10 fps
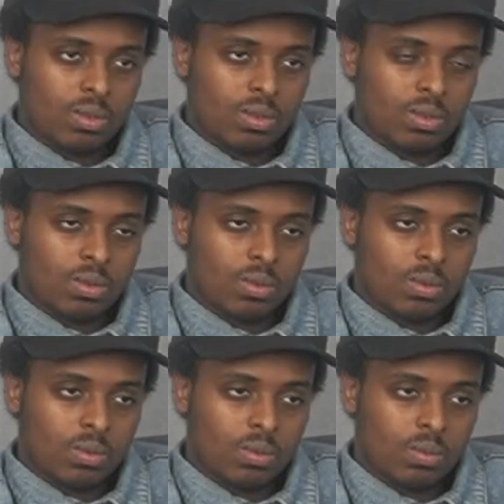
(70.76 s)

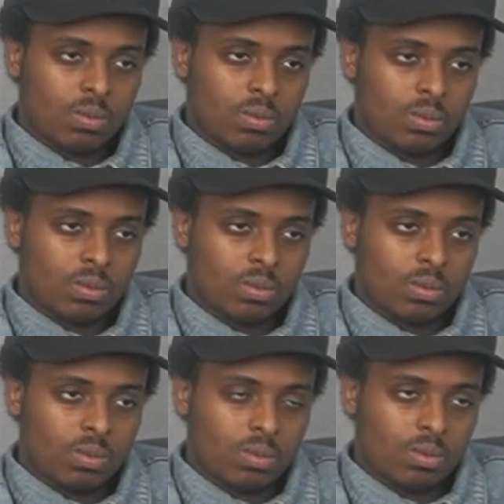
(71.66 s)

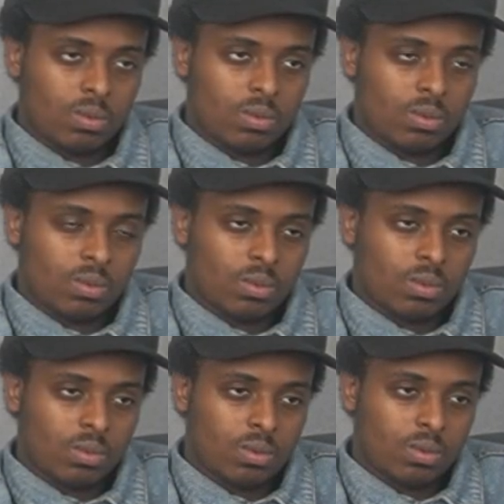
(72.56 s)
The person shown says nothing.